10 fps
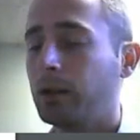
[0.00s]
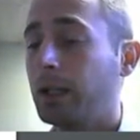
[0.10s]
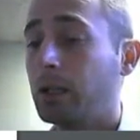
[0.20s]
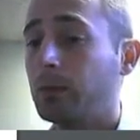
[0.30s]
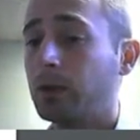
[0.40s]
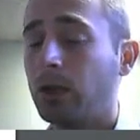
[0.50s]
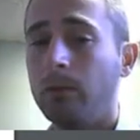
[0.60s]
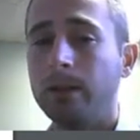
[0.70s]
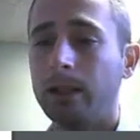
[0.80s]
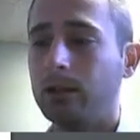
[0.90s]
you're reading the books,
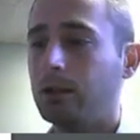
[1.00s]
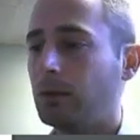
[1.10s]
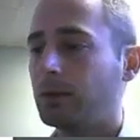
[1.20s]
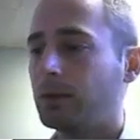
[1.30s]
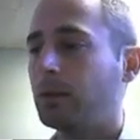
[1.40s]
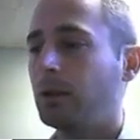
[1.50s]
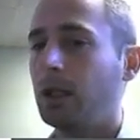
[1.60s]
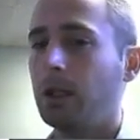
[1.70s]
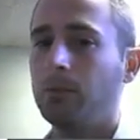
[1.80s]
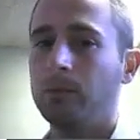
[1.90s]
always take notes.
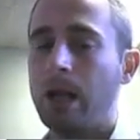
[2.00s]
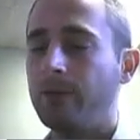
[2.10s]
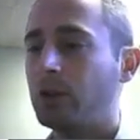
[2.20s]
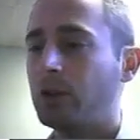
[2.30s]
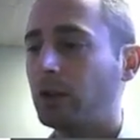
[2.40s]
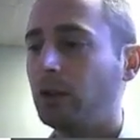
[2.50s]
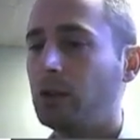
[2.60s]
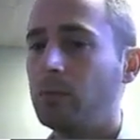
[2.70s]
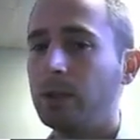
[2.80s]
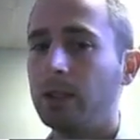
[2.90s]
Have a journal
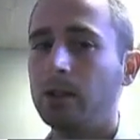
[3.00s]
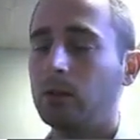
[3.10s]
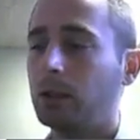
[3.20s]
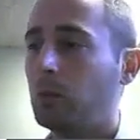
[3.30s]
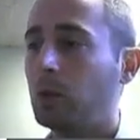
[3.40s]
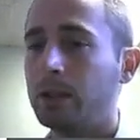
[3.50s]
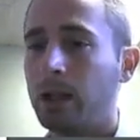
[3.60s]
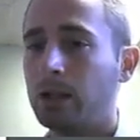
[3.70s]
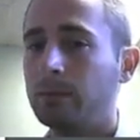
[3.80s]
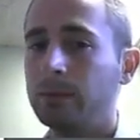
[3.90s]
open or a Word
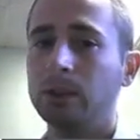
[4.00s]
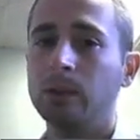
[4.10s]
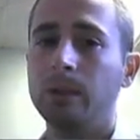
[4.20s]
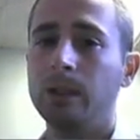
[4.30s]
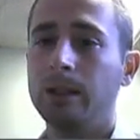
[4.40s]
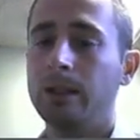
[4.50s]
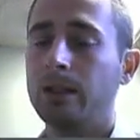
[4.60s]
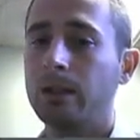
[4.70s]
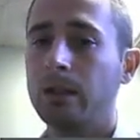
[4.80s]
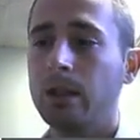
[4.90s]
document open and
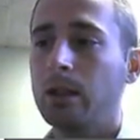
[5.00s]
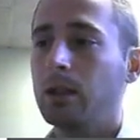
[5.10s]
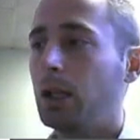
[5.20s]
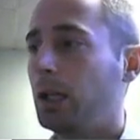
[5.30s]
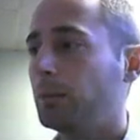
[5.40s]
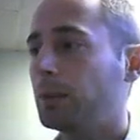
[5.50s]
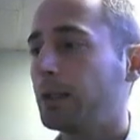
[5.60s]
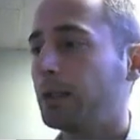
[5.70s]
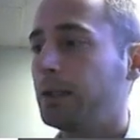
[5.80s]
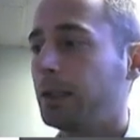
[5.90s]
just
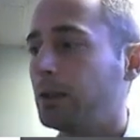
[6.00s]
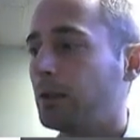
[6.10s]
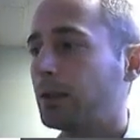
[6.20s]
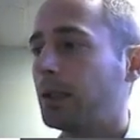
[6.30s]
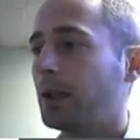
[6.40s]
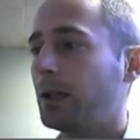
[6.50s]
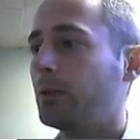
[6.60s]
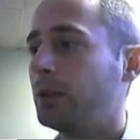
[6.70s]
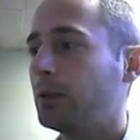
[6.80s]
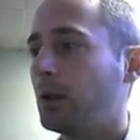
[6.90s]
constantly take notes, so that way
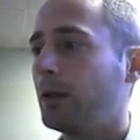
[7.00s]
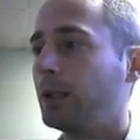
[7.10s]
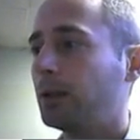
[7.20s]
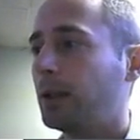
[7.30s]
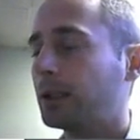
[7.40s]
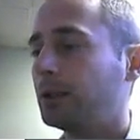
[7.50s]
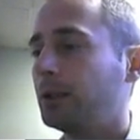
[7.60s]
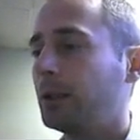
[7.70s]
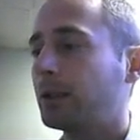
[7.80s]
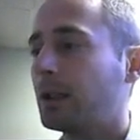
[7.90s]
when you go interact in
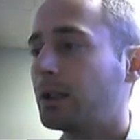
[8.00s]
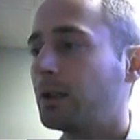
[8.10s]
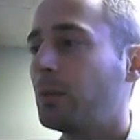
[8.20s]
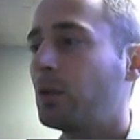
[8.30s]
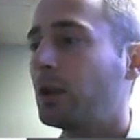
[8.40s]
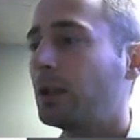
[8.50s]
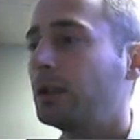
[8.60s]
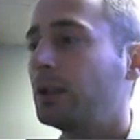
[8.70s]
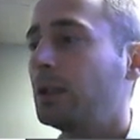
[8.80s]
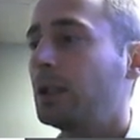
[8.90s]
the discussion board,